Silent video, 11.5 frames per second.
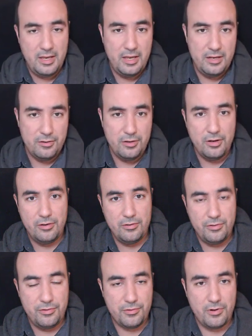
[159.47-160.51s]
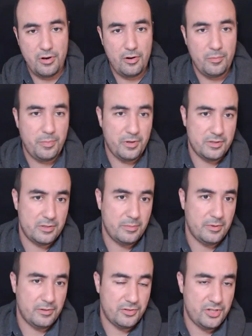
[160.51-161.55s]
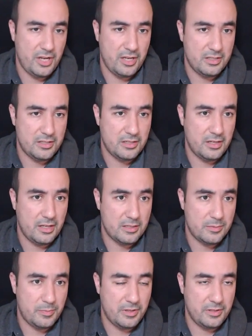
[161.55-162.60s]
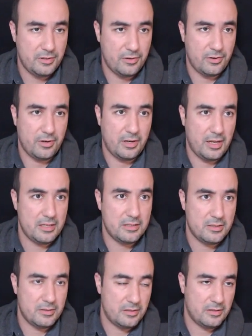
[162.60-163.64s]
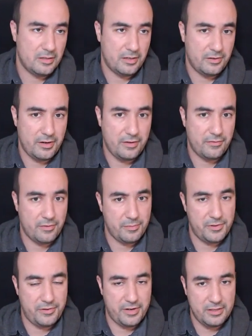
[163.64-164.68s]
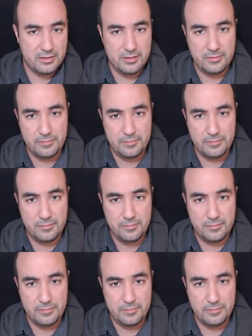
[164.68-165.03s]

and you go through all possible j's that split your last array from the rest,